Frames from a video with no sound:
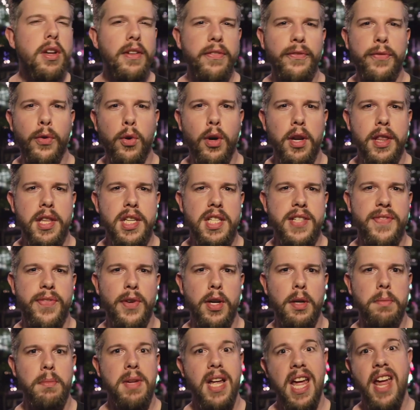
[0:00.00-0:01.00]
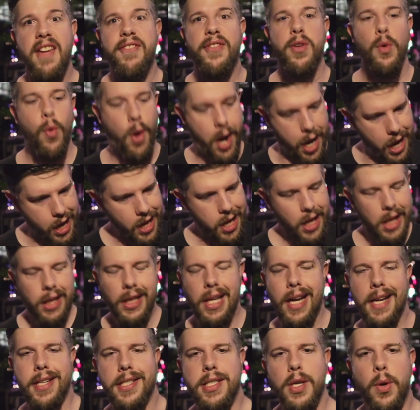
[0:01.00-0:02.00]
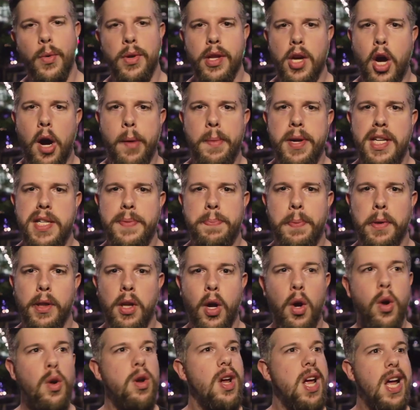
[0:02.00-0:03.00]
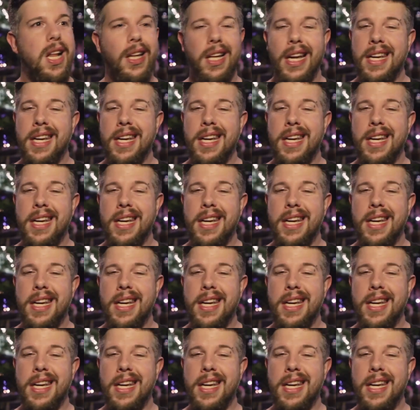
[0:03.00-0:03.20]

looking forward to this film? If you are, let us know in the comments below.